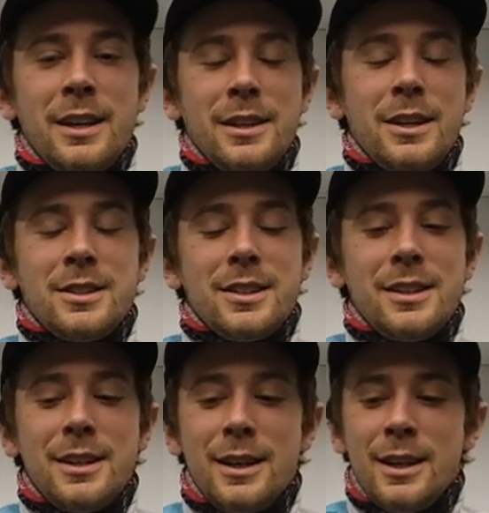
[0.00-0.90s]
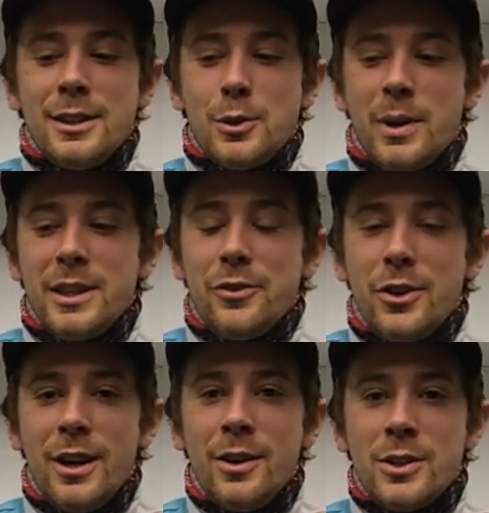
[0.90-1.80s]
Yes,
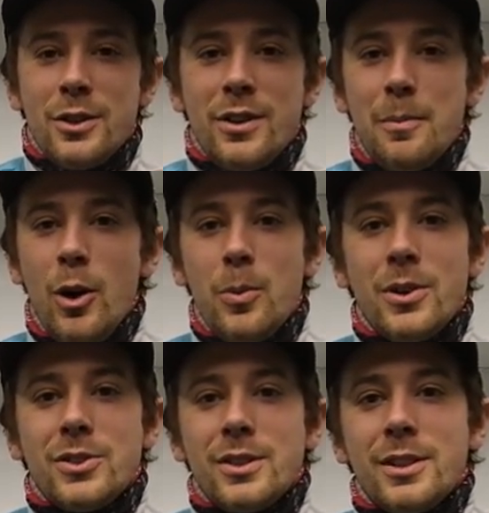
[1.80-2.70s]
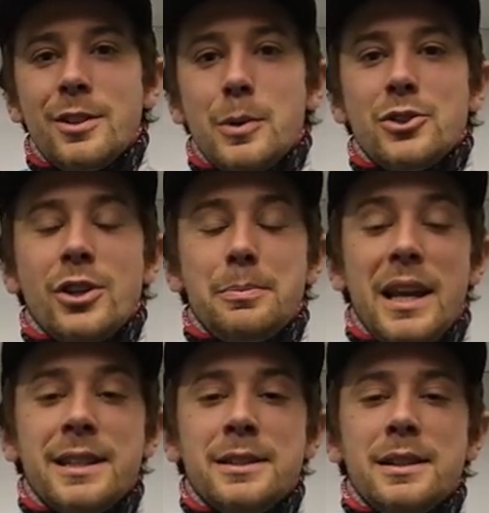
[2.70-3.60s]
24 hours of Le Mans was was not
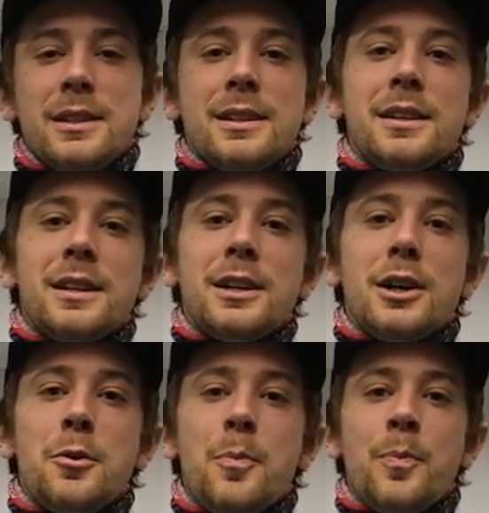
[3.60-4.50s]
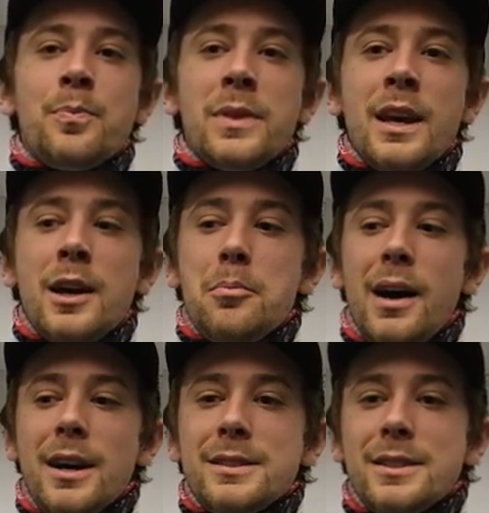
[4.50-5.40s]
planned, um,
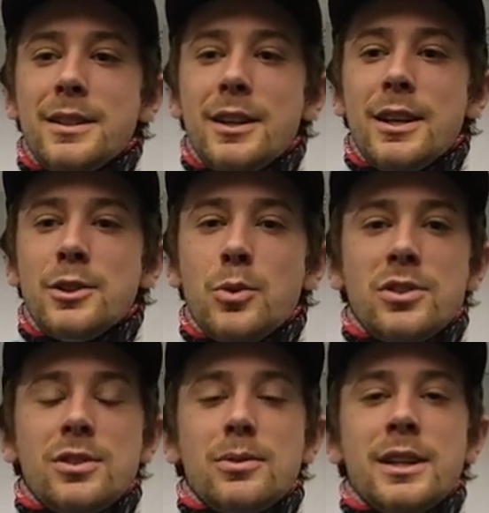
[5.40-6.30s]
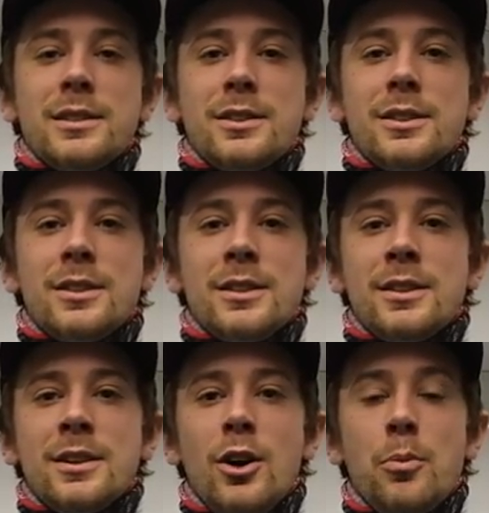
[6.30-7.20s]
but it was a great
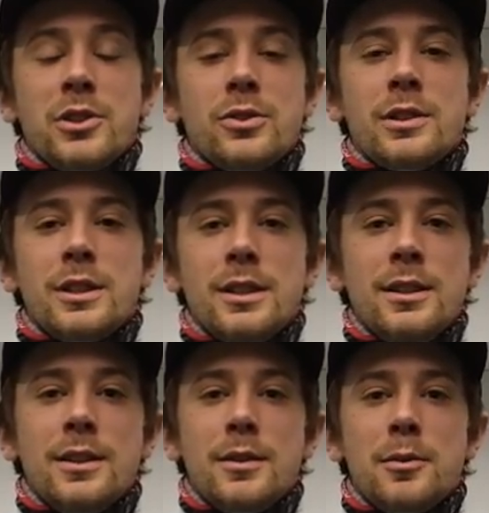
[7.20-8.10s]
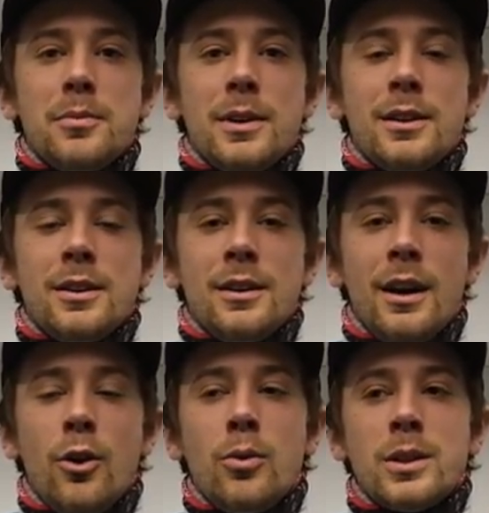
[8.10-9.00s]
uh, opportunity. Uh,
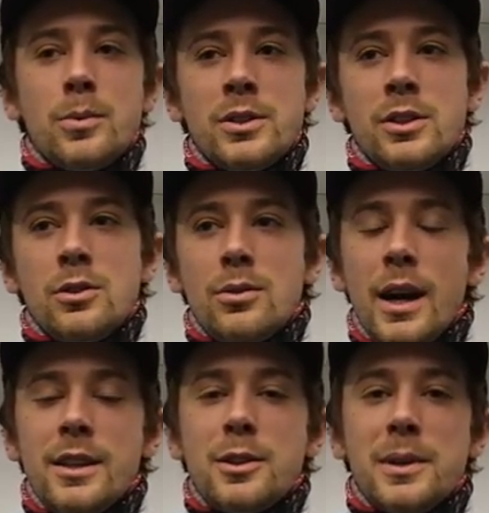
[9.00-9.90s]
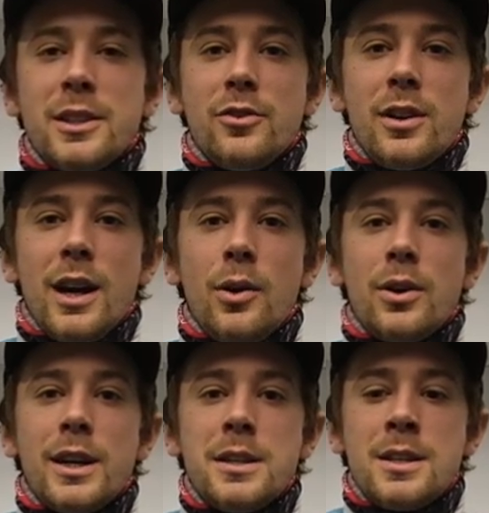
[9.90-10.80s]
I always wanted to ride a
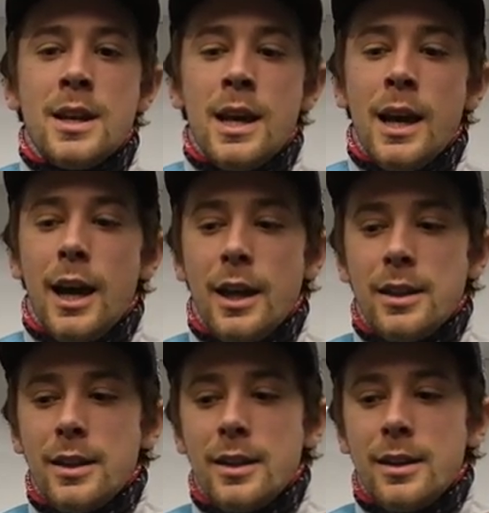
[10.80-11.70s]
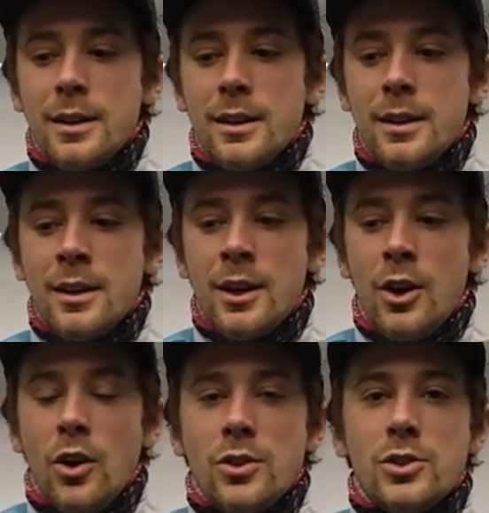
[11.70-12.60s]
24-hour race and uh,
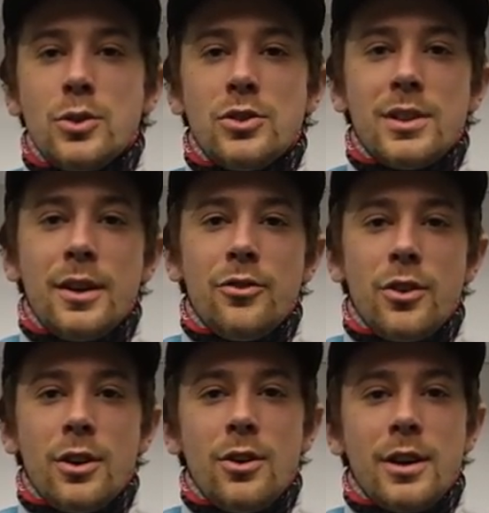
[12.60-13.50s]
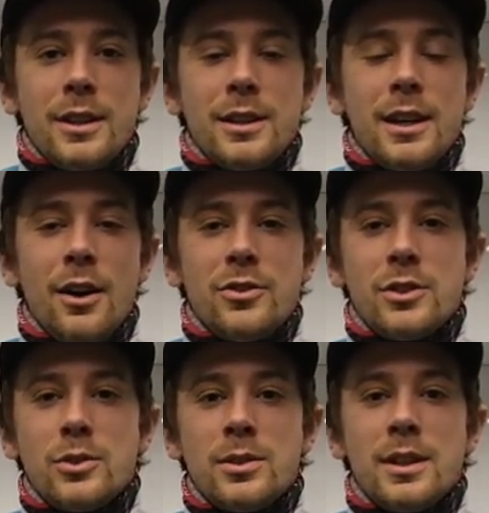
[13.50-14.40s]
on Tuesday 4 o'clock in the
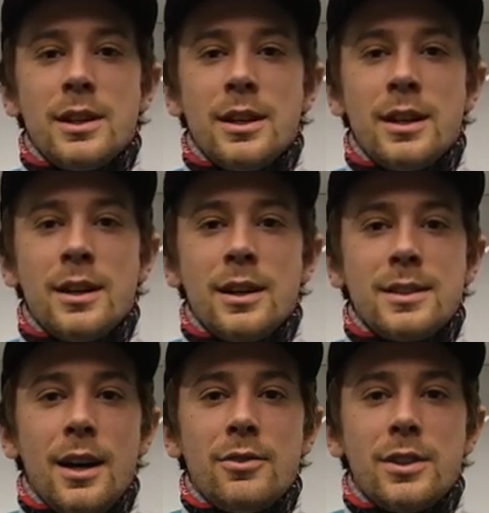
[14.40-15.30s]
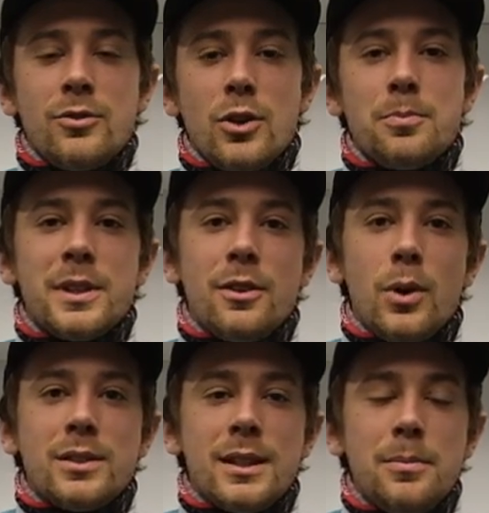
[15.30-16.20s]
afternoon uh, Xavi wrote me a
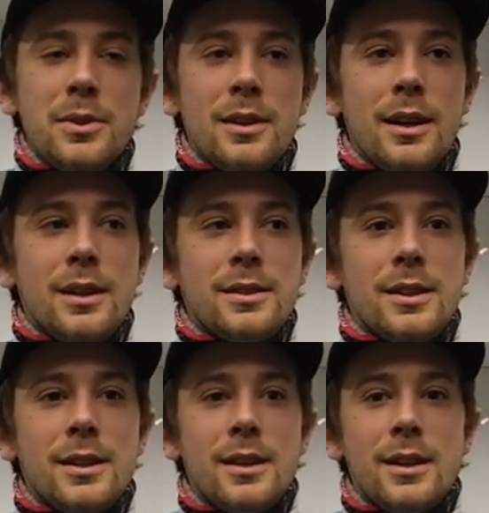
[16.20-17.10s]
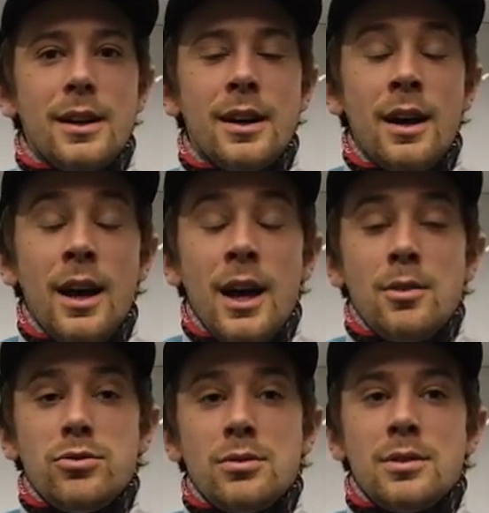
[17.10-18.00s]
WhatsApp and
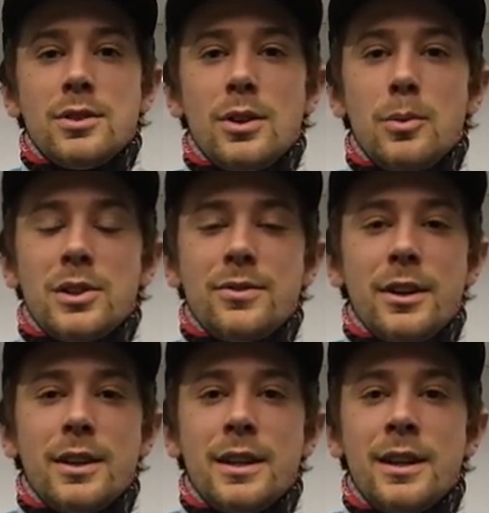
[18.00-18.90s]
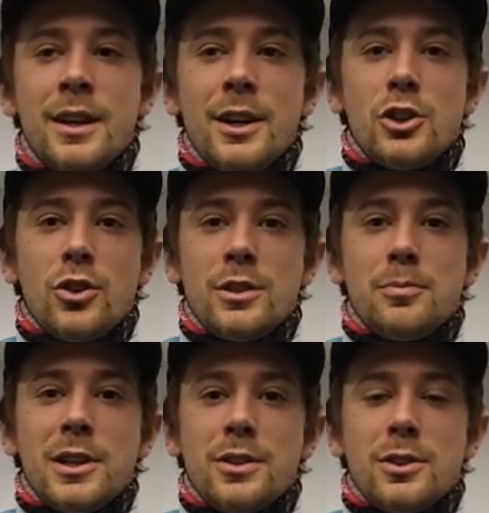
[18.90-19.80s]
whew, uh, so it was very short
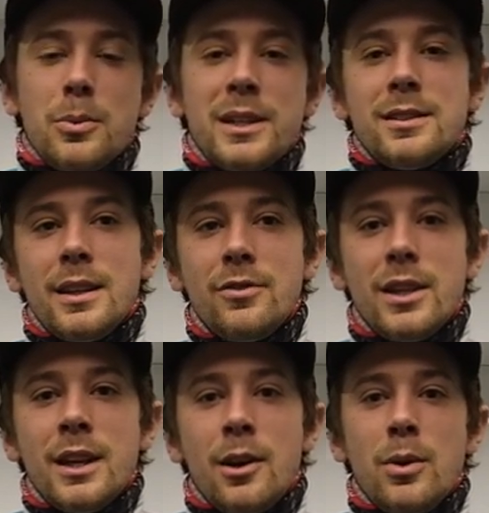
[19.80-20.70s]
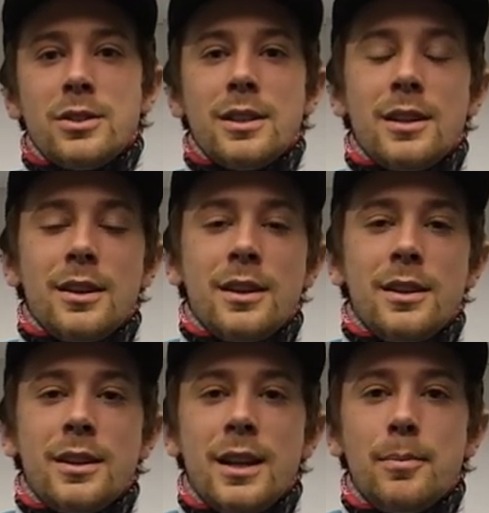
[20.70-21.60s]
because on Wednesday evening I was in,
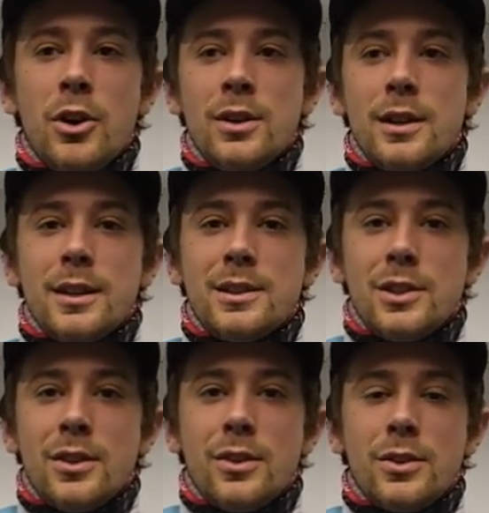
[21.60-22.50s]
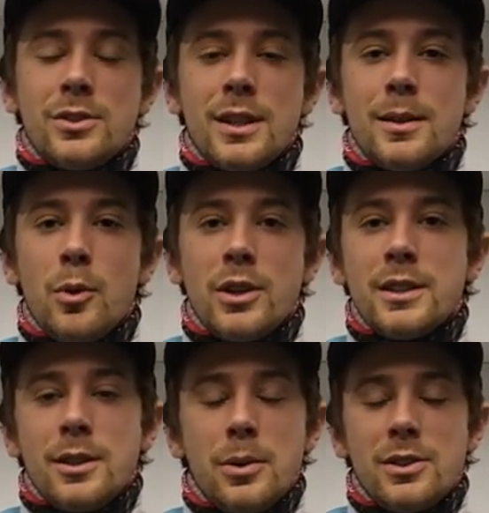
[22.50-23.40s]
uh, in Le Mans and on Thursday
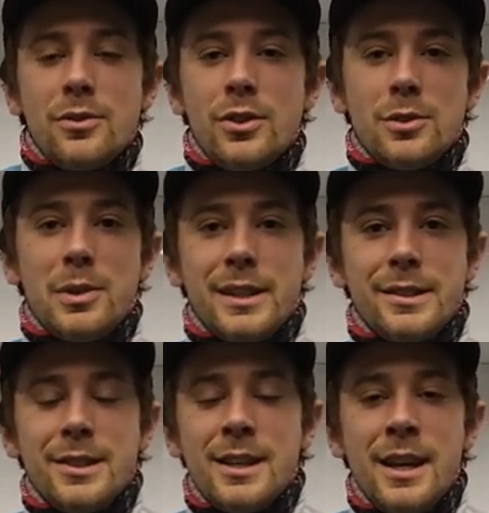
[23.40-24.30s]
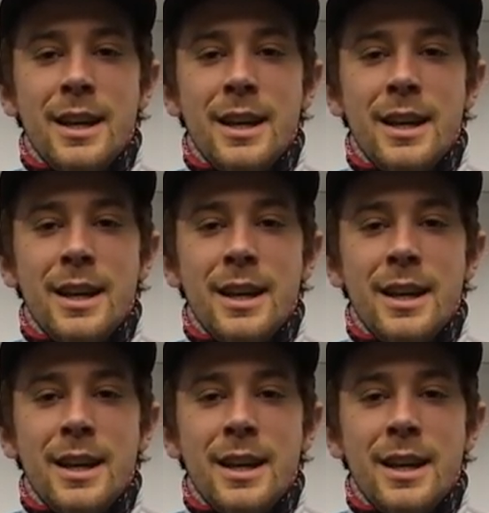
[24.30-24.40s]
morning there was the first practice.